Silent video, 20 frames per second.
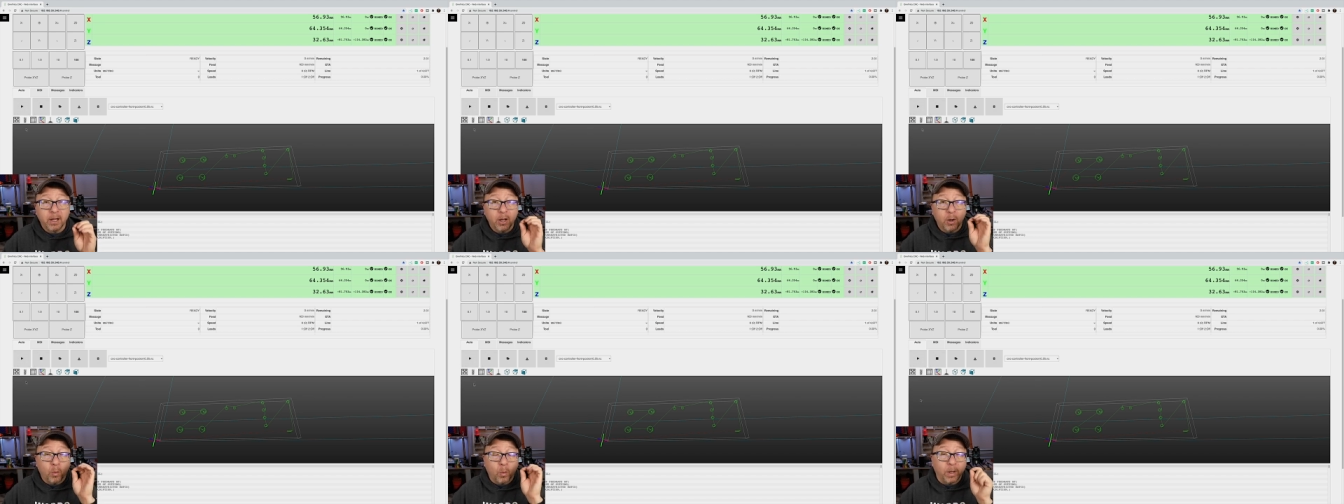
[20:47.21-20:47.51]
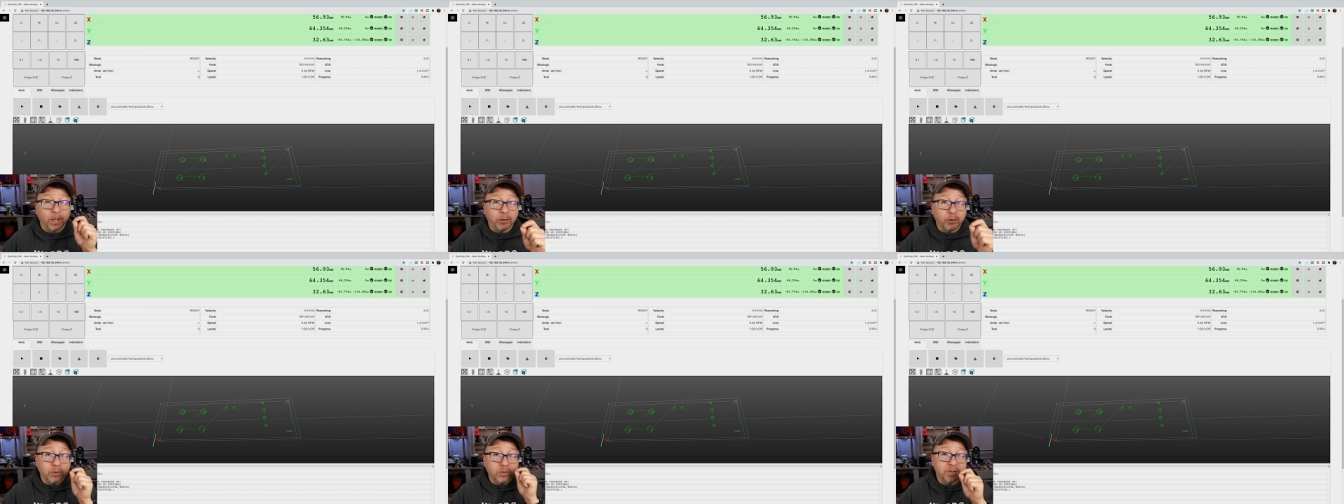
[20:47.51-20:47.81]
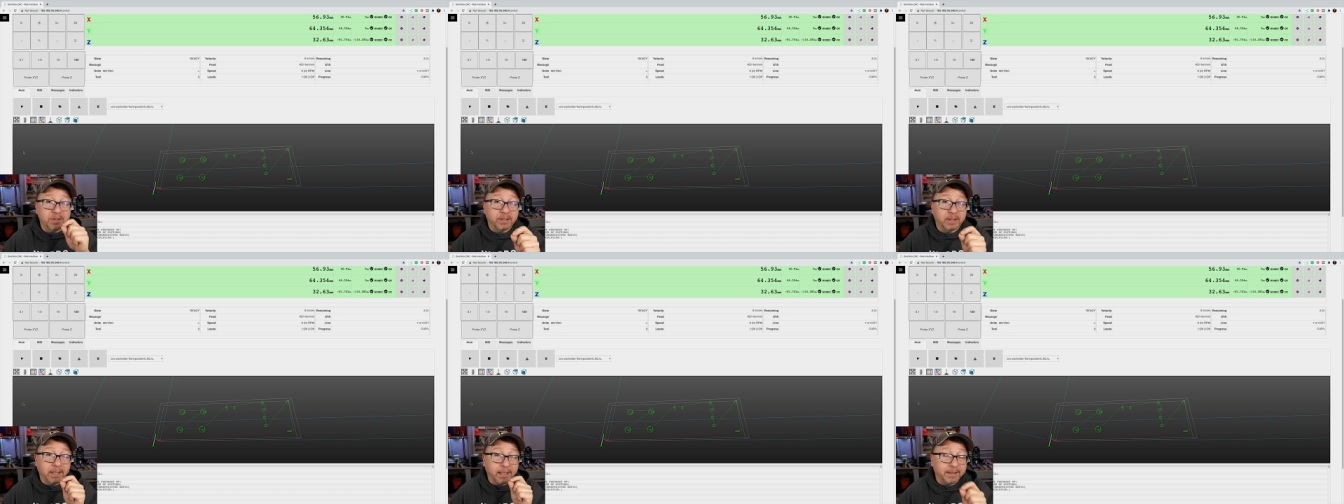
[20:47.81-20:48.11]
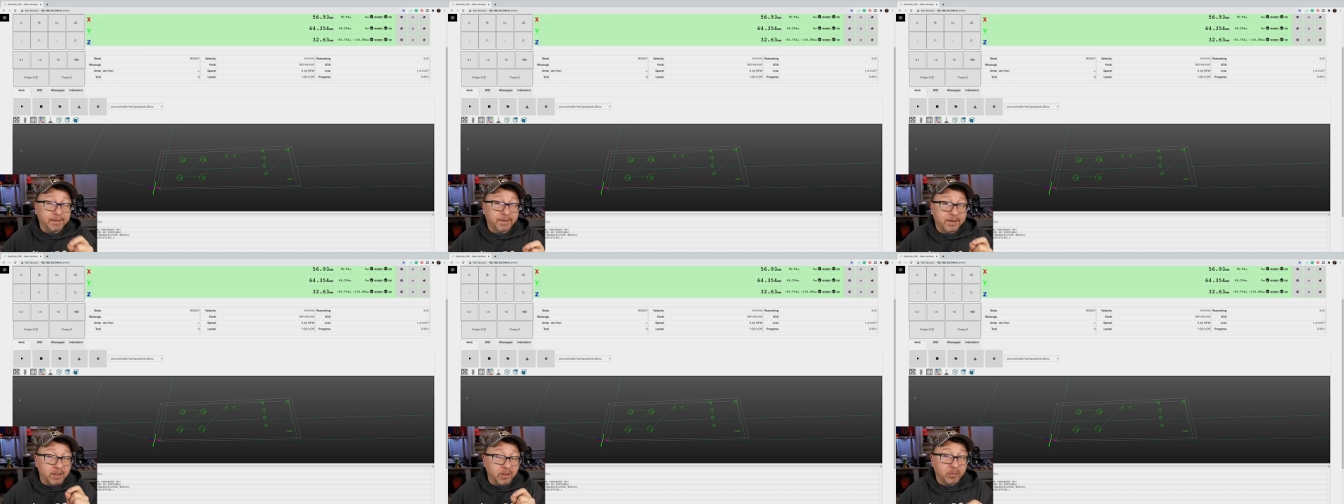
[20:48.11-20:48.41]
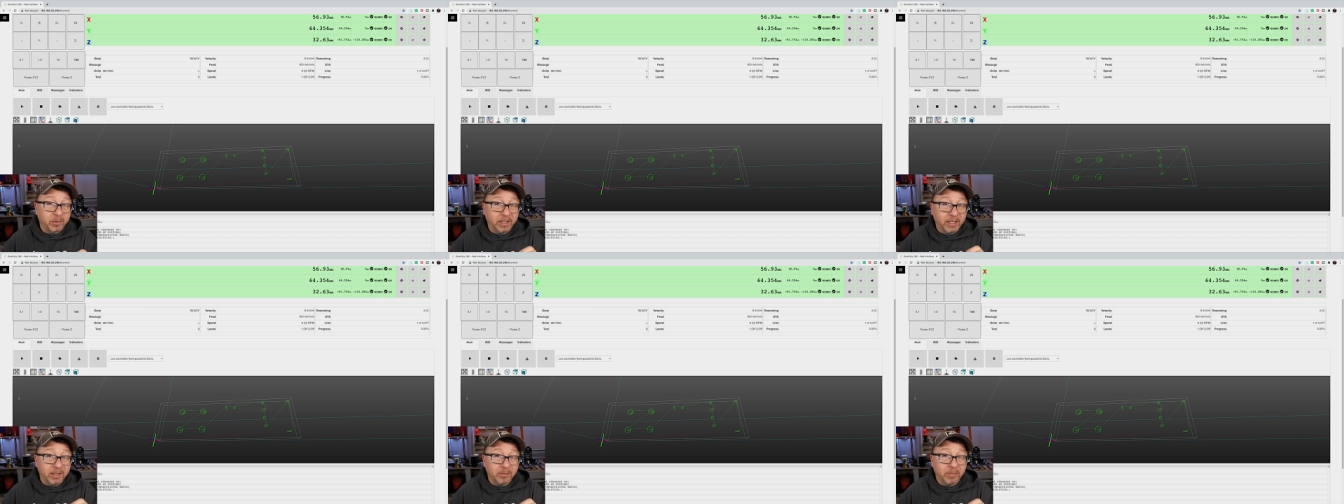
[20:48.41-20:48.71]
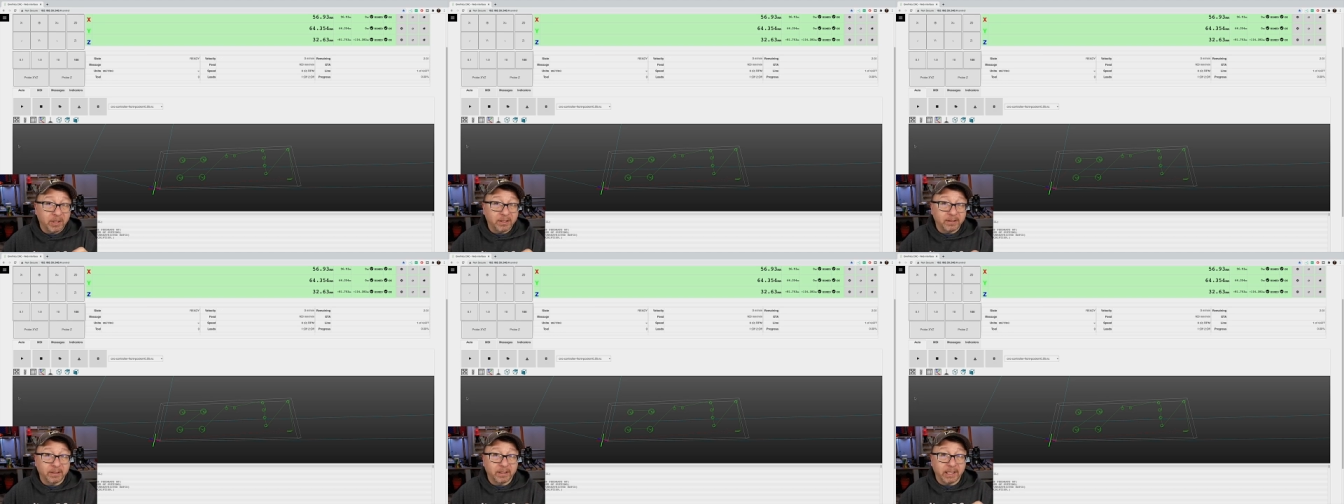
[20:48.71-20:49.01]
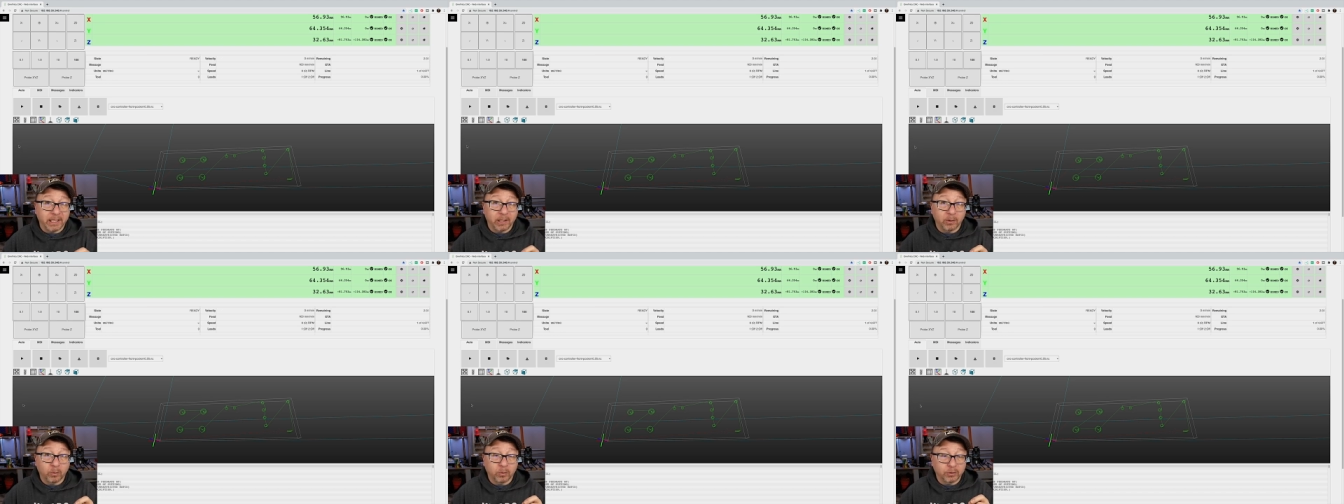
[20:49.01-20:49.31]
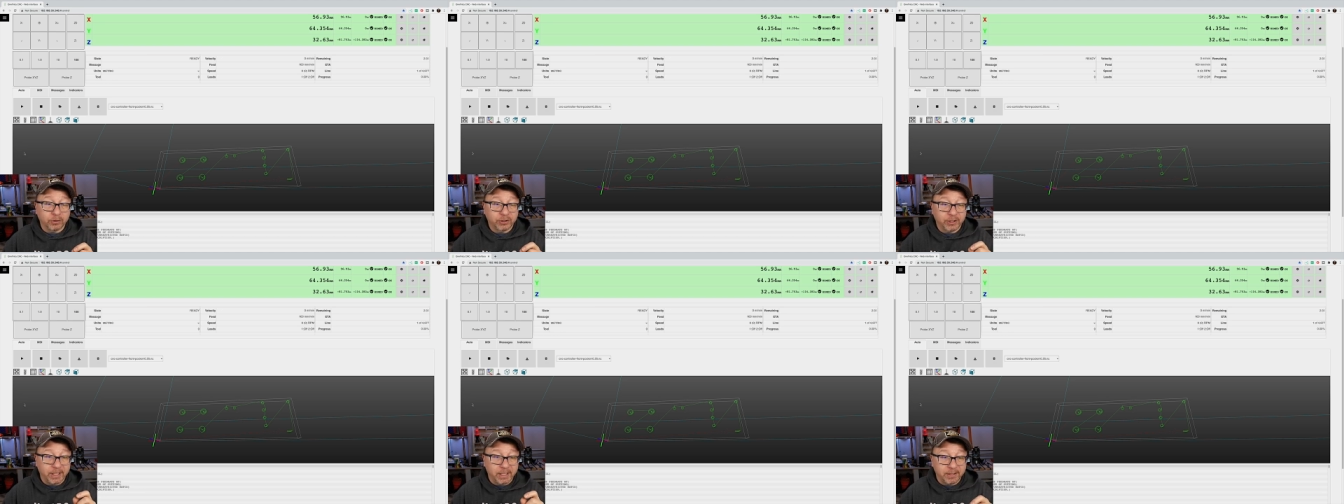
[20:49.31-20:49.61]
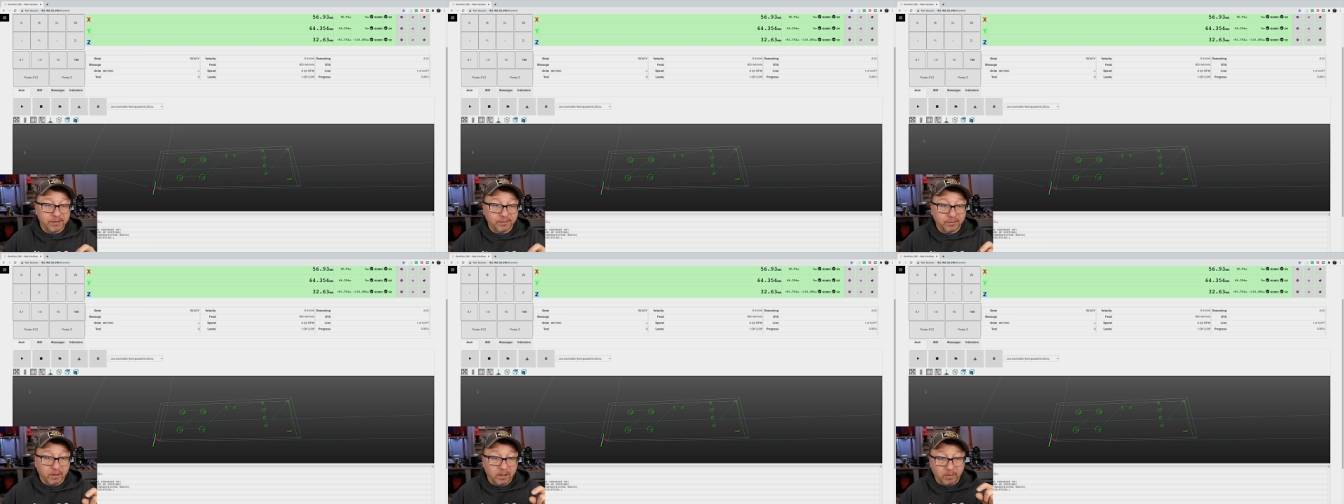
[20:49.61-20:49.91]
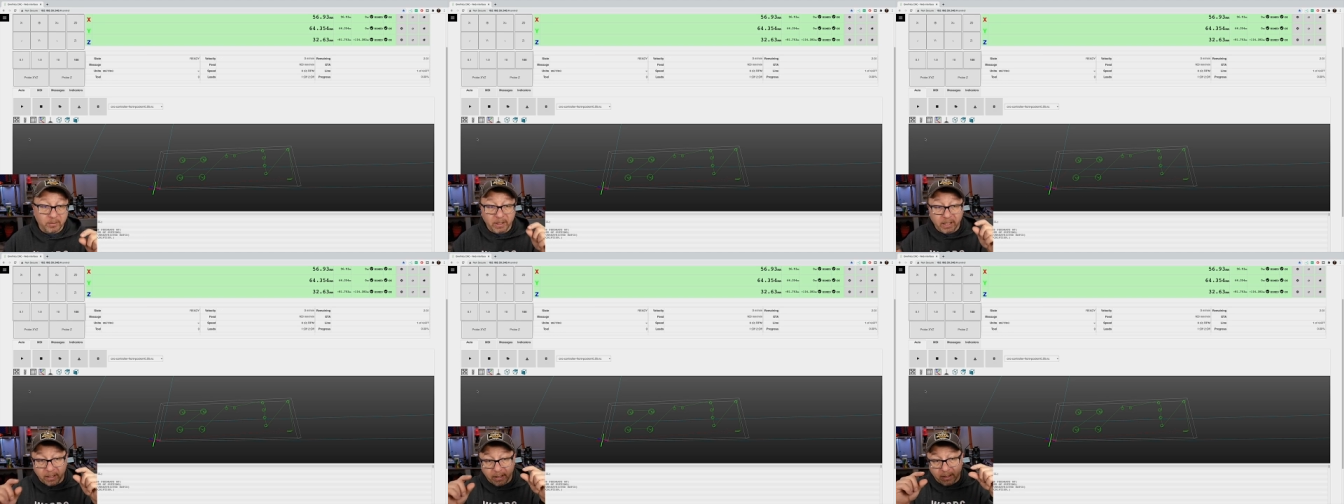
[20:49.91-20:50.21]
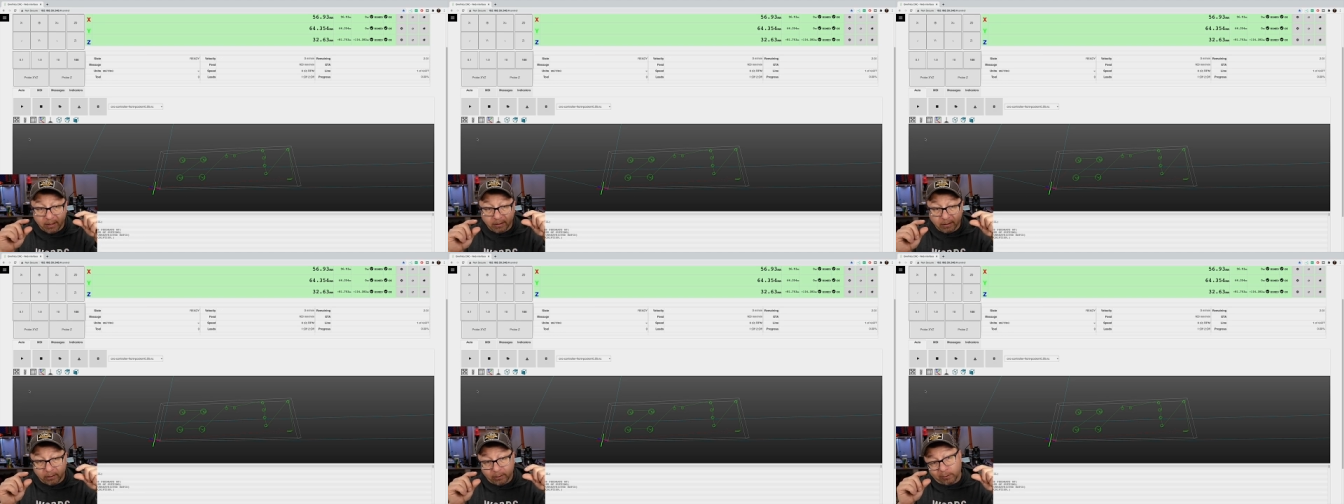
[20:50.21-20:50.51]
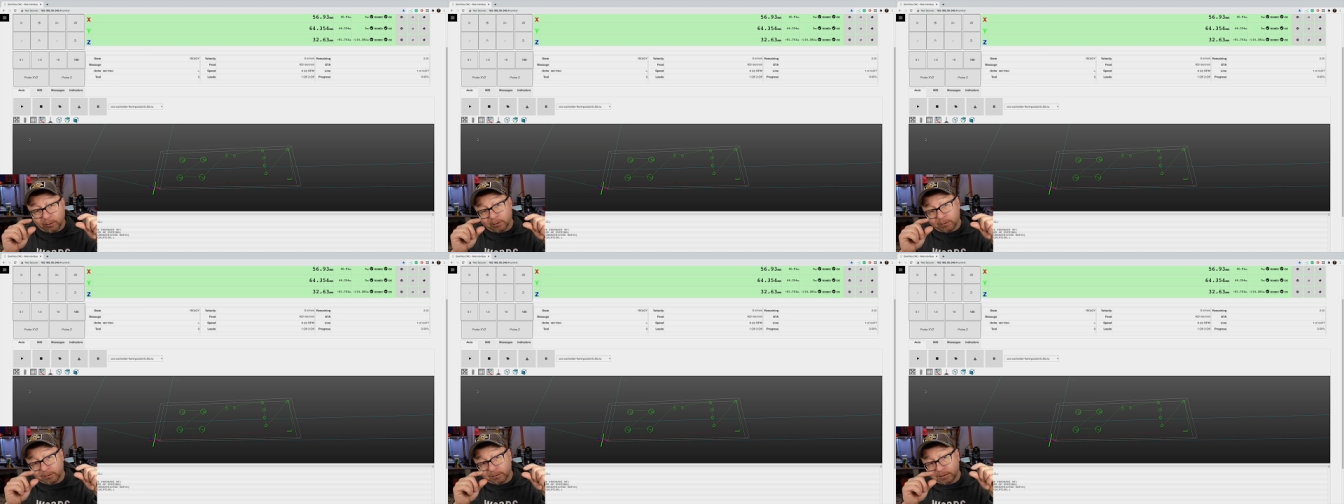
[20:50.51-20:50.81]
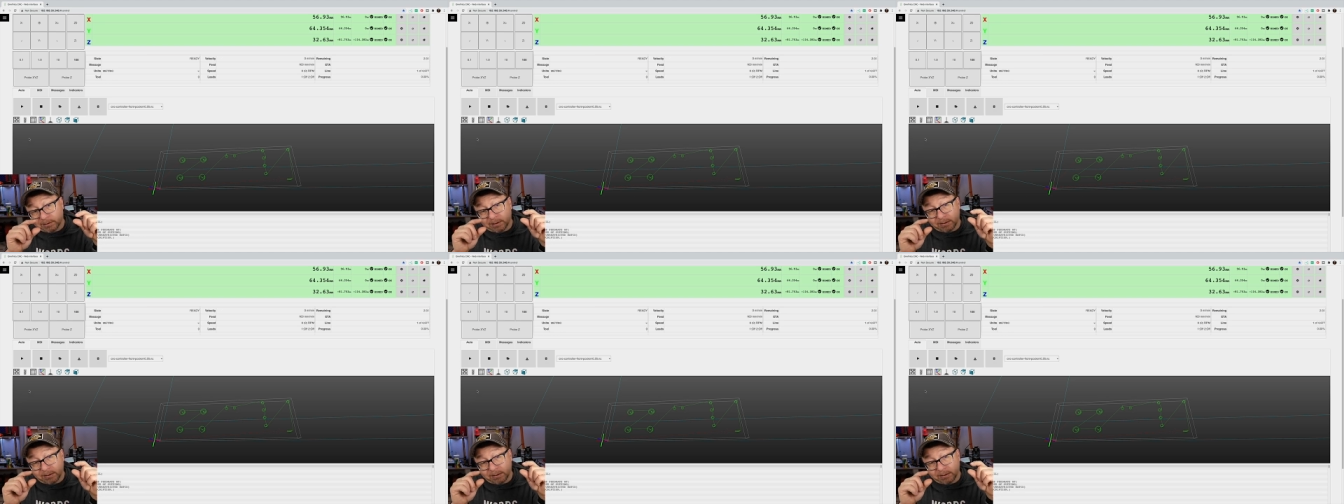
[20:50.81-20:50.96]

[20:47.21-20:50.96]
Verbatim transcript: When you select the play button it will change from a little